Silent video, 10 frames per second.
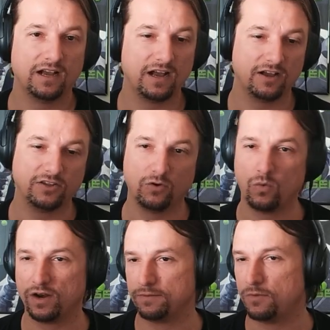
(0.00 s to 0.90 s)
Uh, you'll
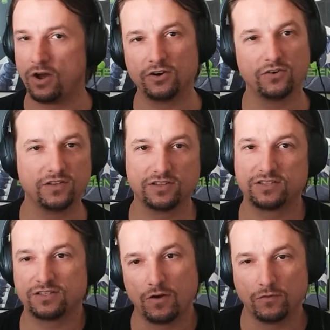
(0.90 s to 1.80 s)
want to monitor
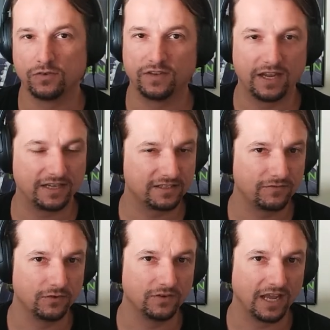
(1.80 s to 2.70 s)
this over the next
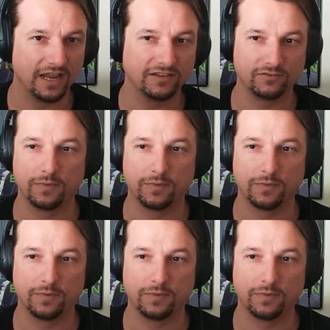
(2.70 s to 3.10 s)
few days.